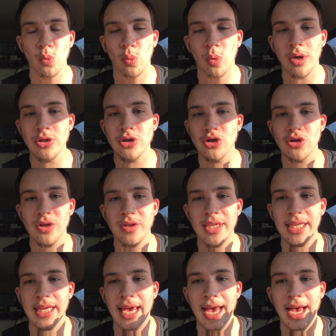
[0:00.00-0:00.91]
Once
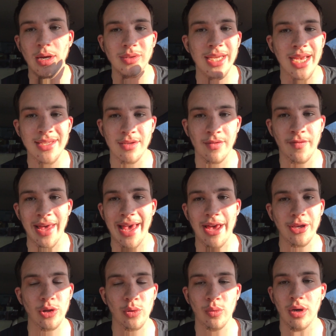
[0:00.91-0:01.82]
the house has a
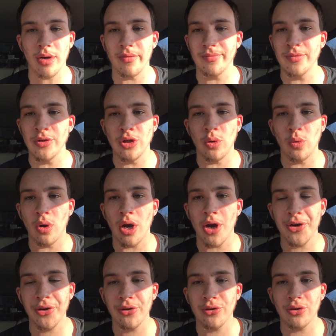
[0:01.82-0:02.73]
value of
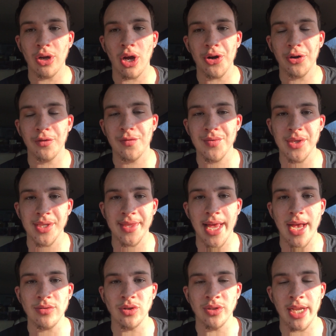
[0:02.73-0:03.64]

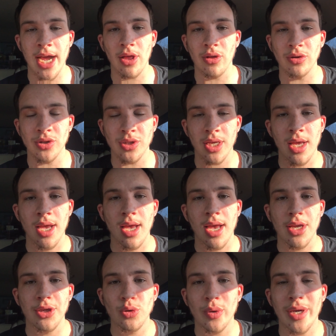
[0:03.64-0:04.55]
$150,000,
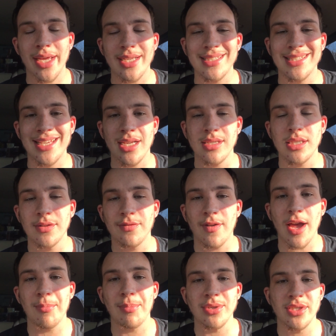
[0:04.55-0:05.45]
you get
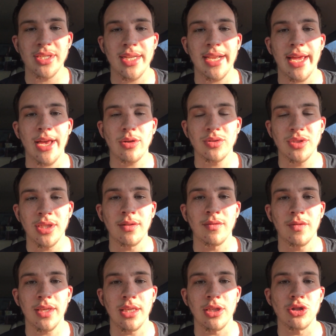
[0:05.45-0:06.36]
65%
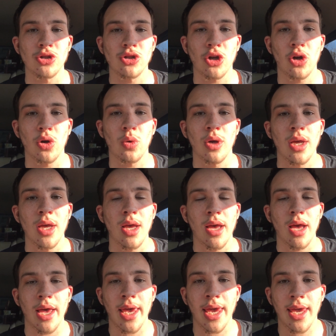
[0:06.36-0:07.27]
LTV. So
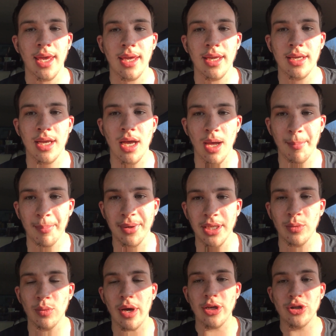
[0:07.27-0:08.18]
a
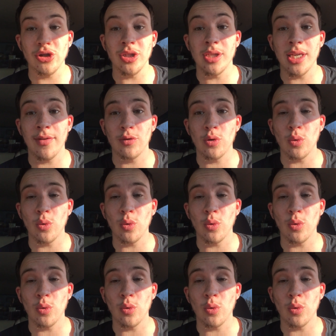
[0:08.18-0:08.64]
company will actually